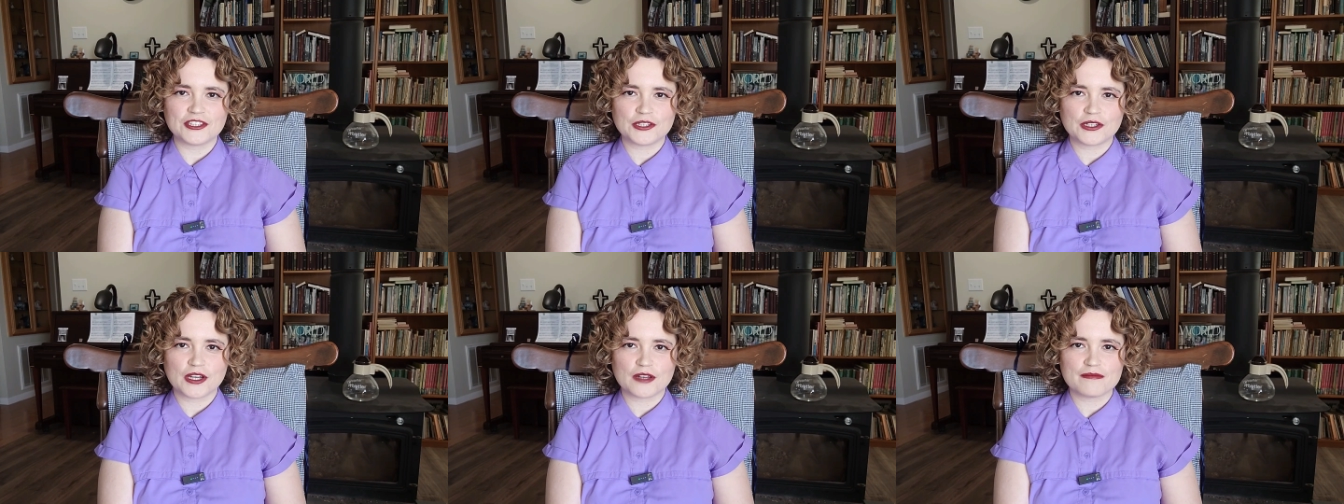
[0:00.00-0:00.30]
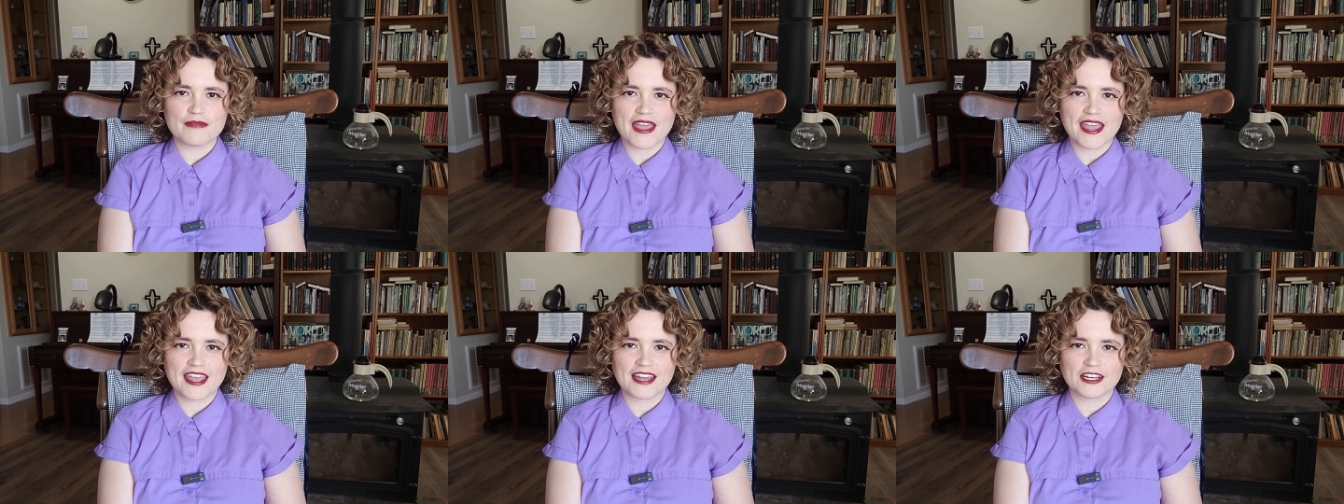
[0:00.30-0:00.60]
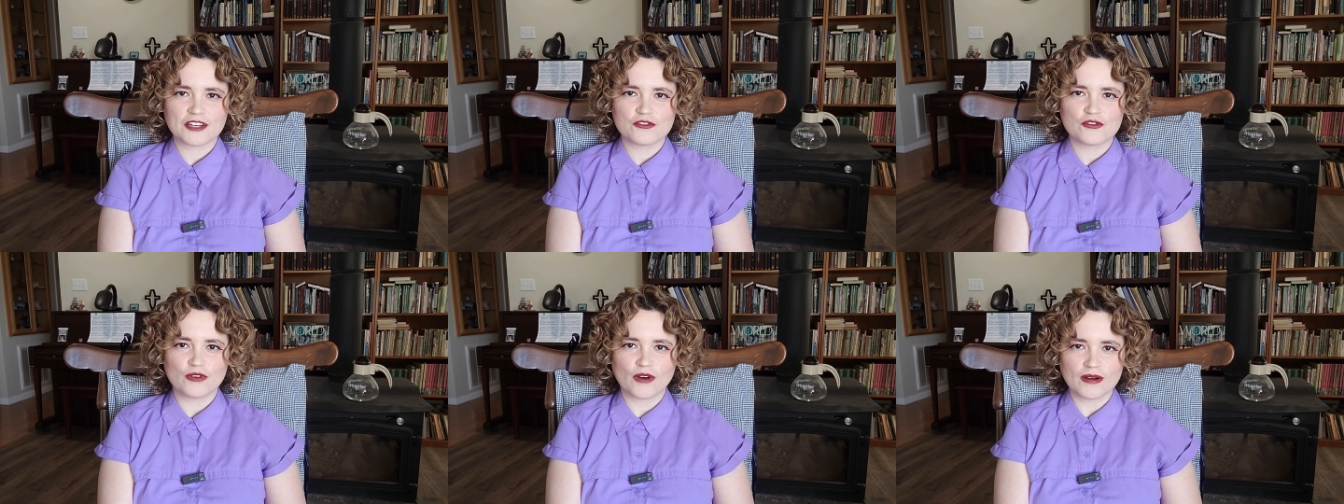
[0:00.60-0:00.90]
you can make
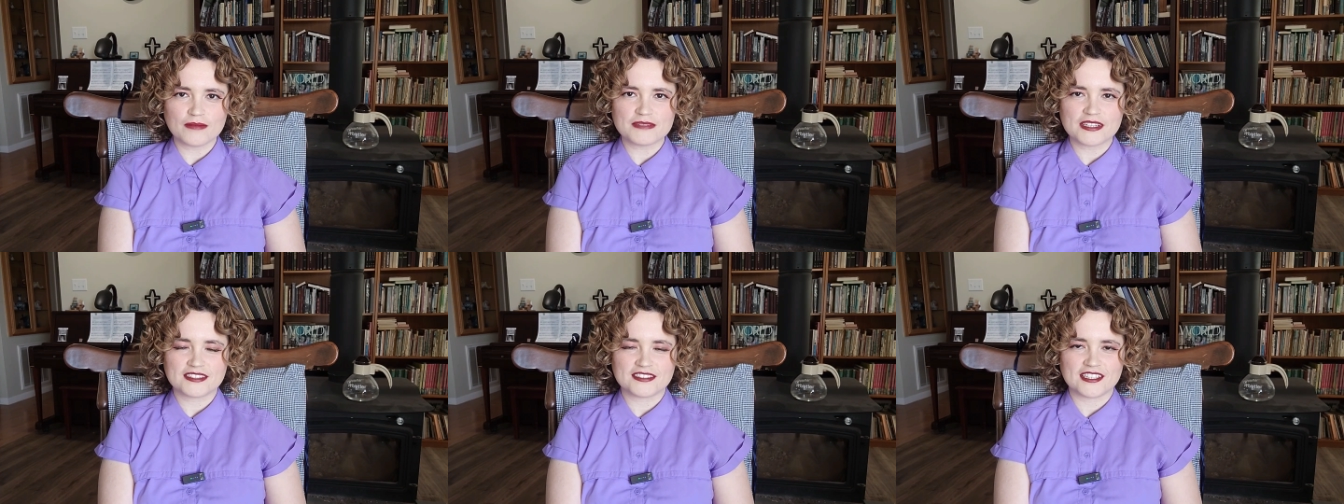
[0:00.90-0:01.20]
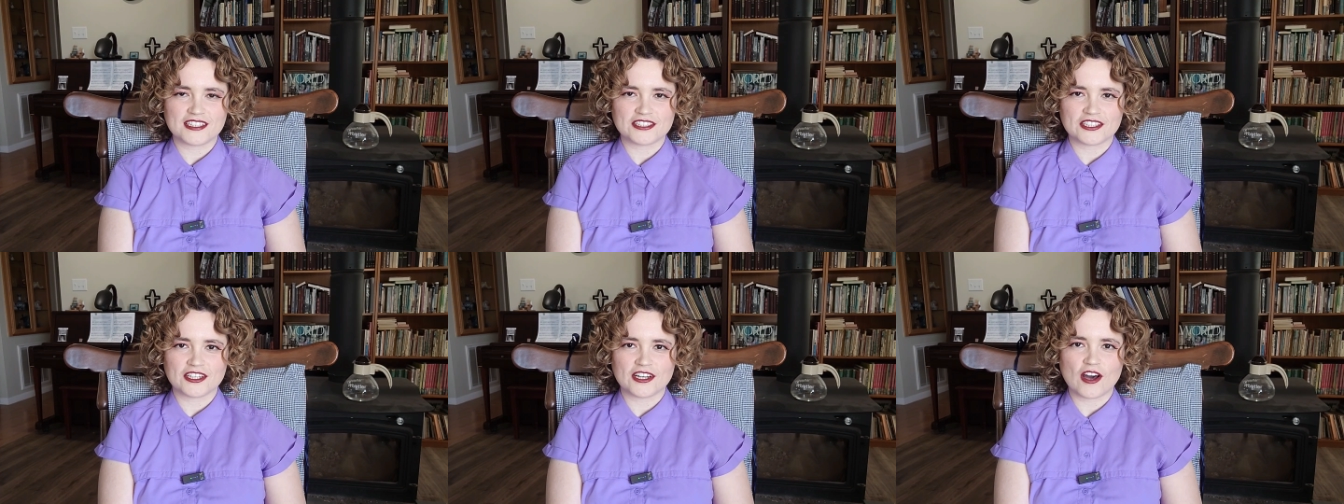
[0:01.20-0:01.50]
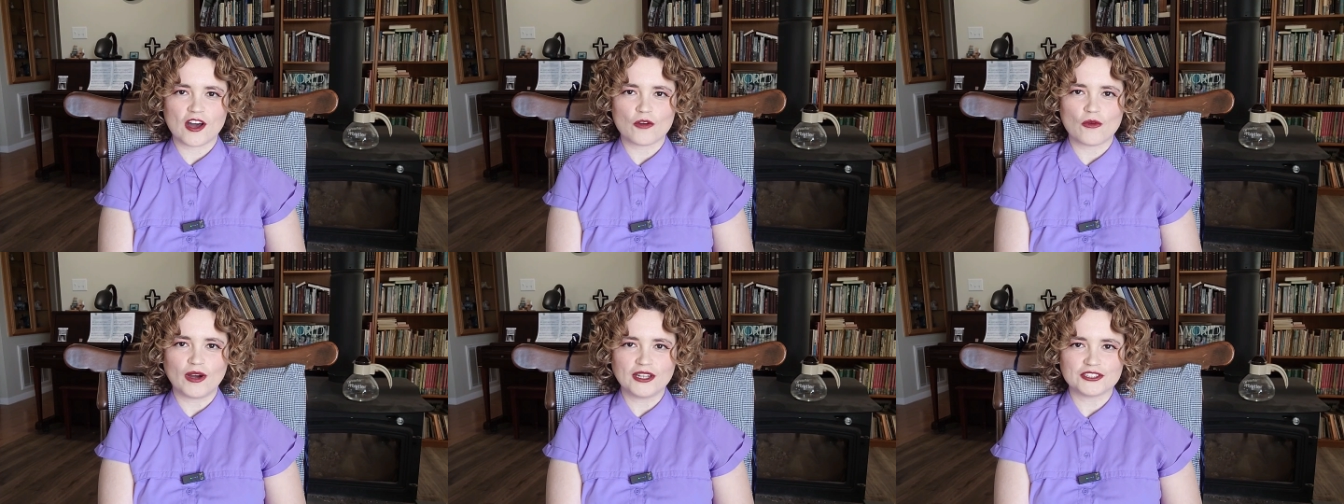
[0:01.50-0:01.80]
an informed
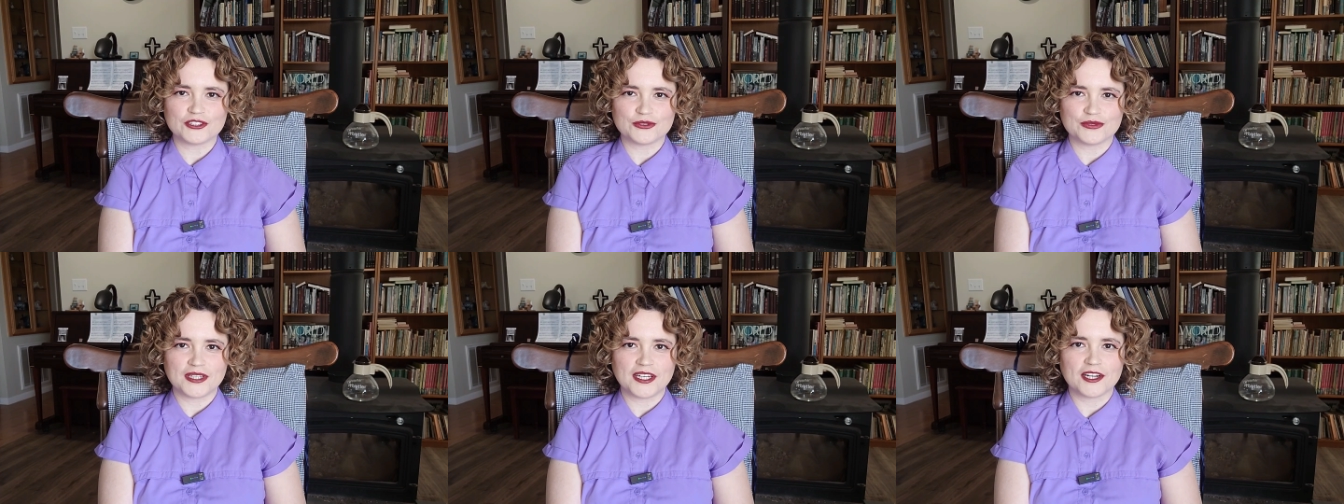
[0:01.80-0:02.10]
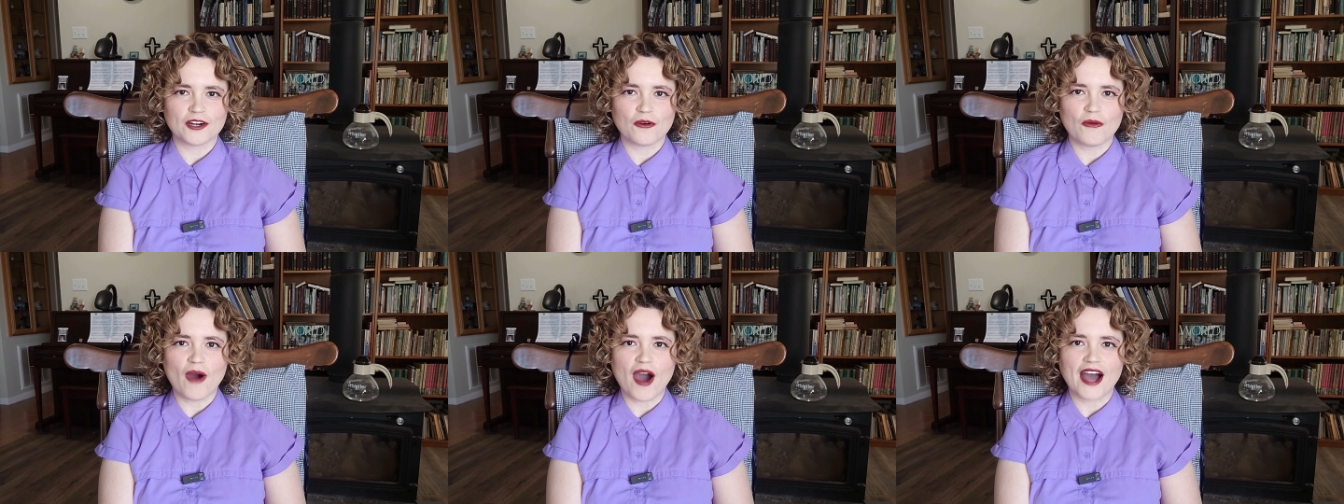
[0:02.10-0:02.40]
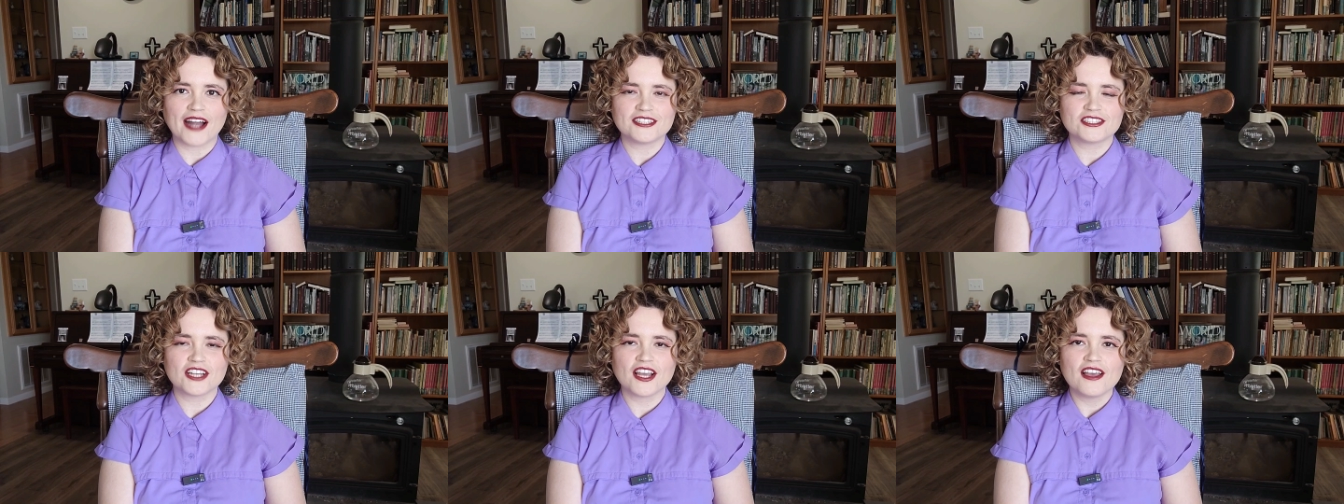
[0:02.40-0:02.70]
decision on what to read or
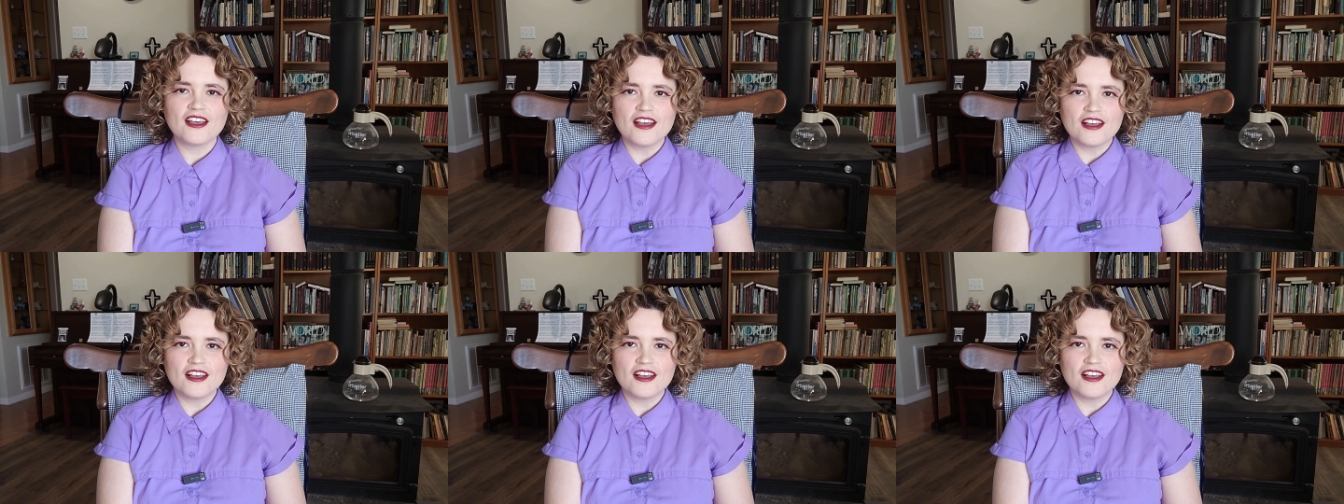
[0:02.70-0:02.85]
watch.